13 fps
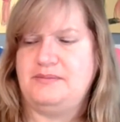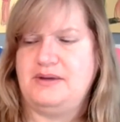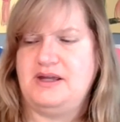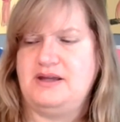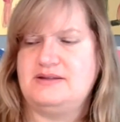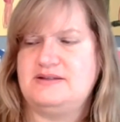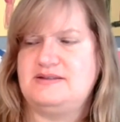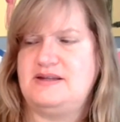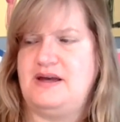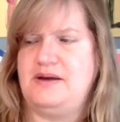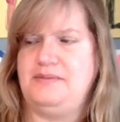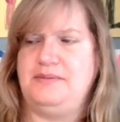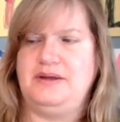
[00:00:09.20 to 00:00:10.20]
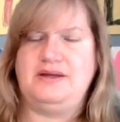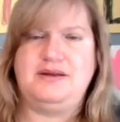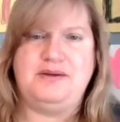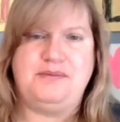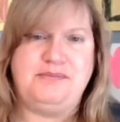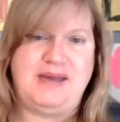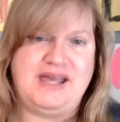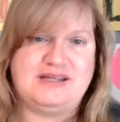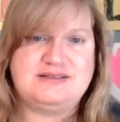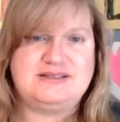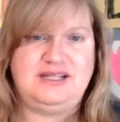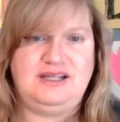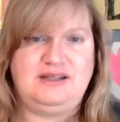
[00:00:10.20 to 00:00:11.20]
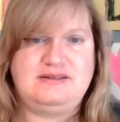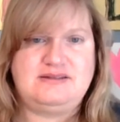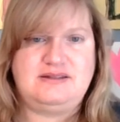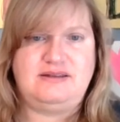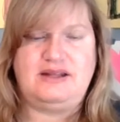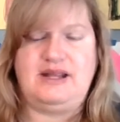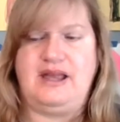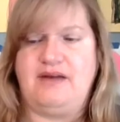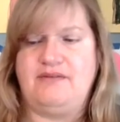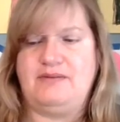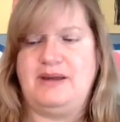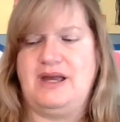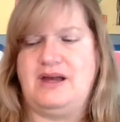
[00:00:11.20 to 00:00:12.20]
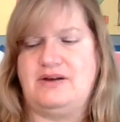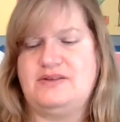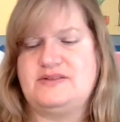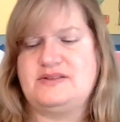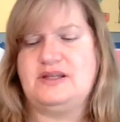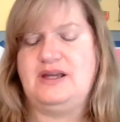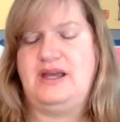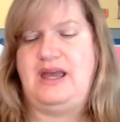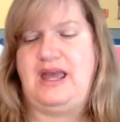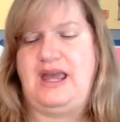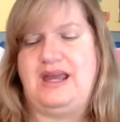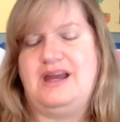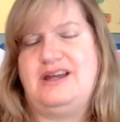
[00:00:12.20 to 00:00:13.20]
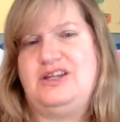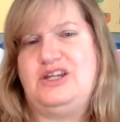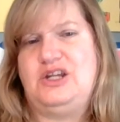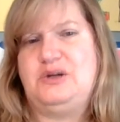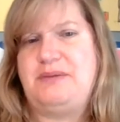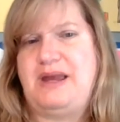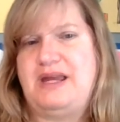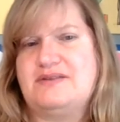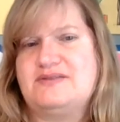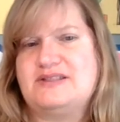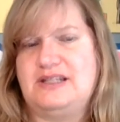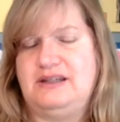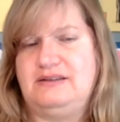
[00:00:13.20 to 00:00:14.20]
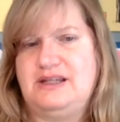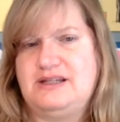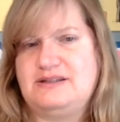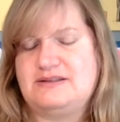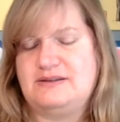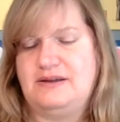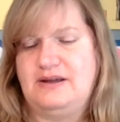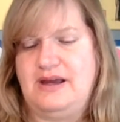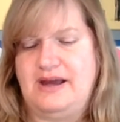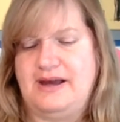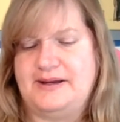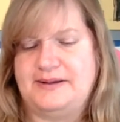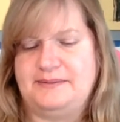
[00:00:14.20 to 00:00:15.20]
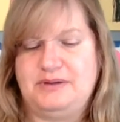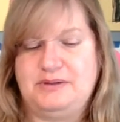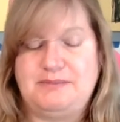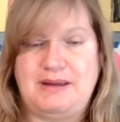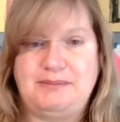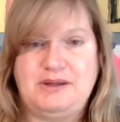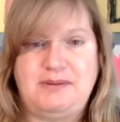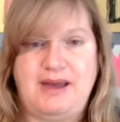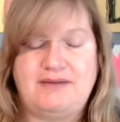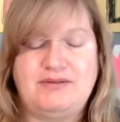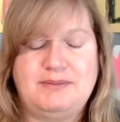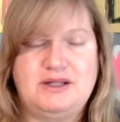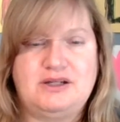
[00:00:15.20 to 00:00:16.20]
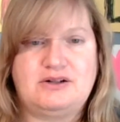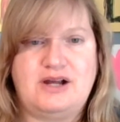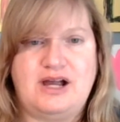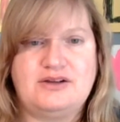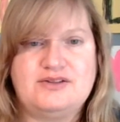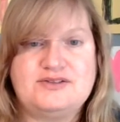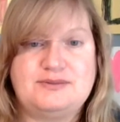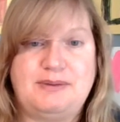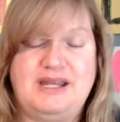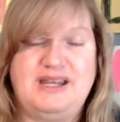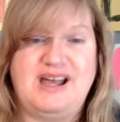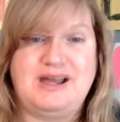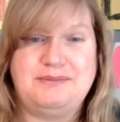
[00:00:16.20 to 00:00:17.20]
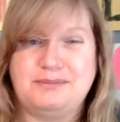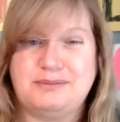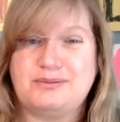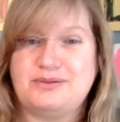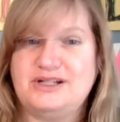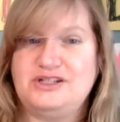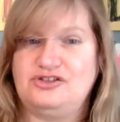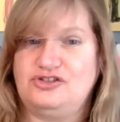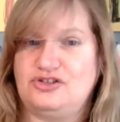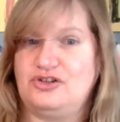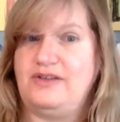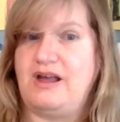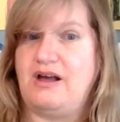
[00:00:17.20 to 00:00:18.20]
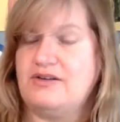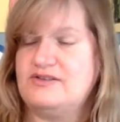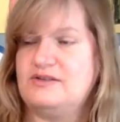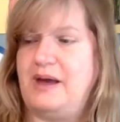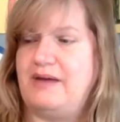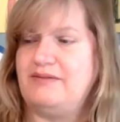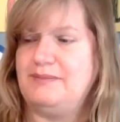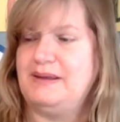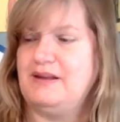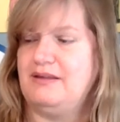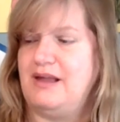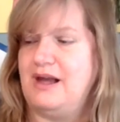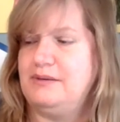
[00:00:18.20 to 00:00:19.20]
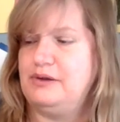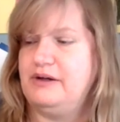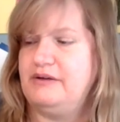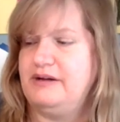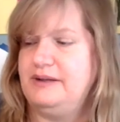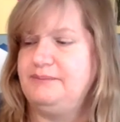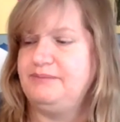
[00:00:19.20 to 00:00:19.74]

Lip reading: some magazines that I have at my house, and you may have seen these. Maybe you have them at your house, but I'm pretty sure they also have them at the library.